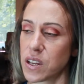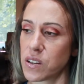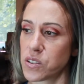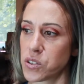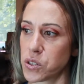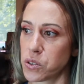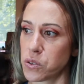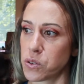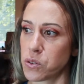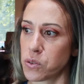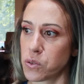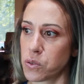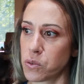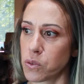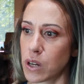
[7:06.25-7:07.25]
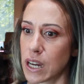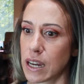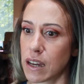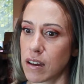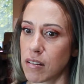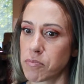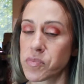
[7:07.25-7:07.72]
to
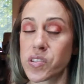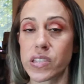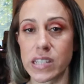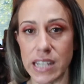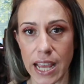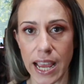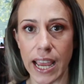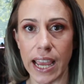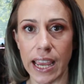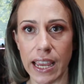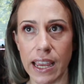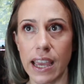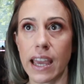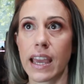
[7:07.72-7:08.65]
stay